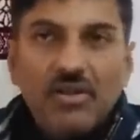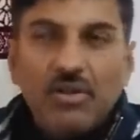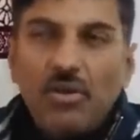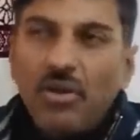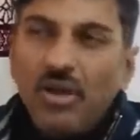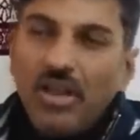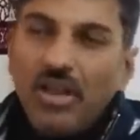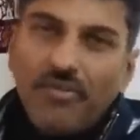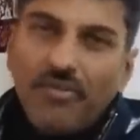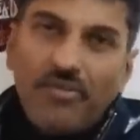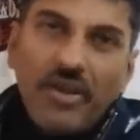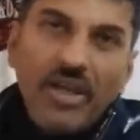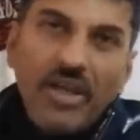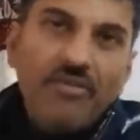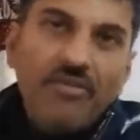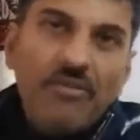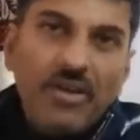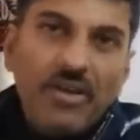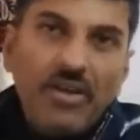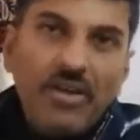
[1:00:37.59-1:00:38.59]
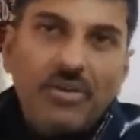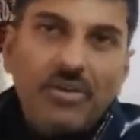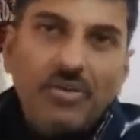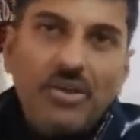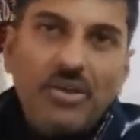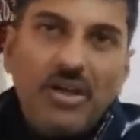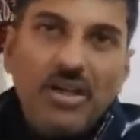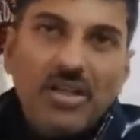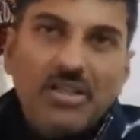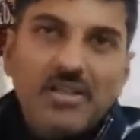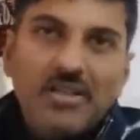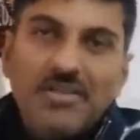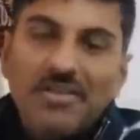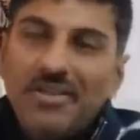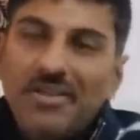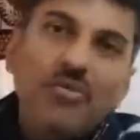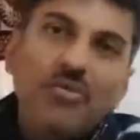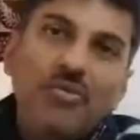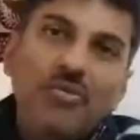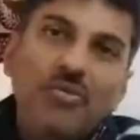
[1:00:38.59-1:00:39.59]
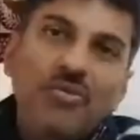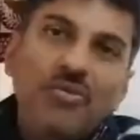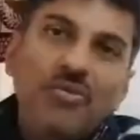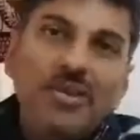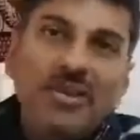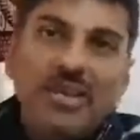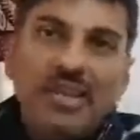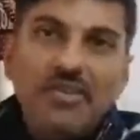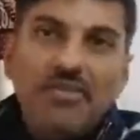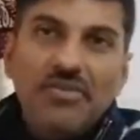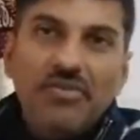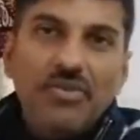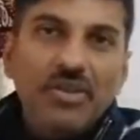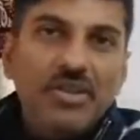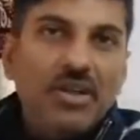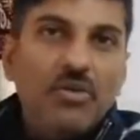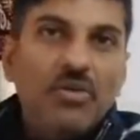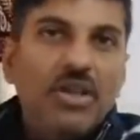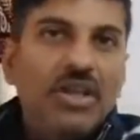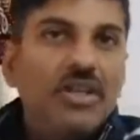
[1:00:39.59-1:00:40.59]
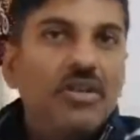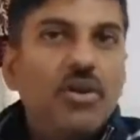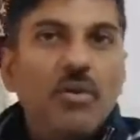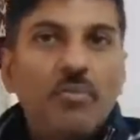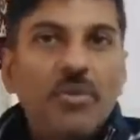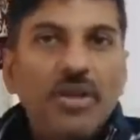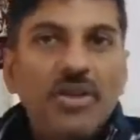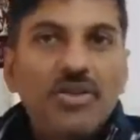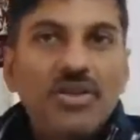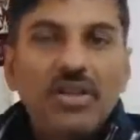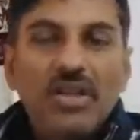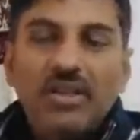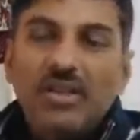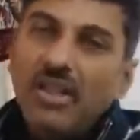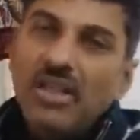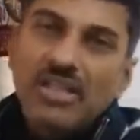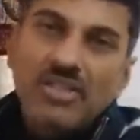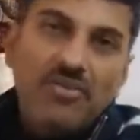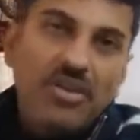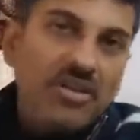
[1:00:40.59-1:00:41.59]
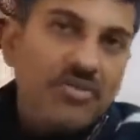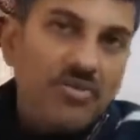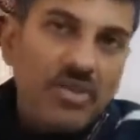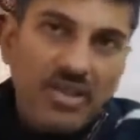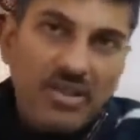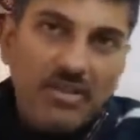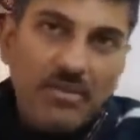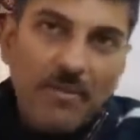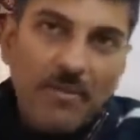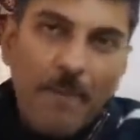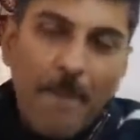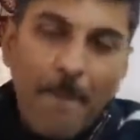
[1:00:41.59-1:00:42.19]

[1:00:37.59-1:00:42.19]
Only 5 went through a heart surgery. All were relieved without any operation and things went well.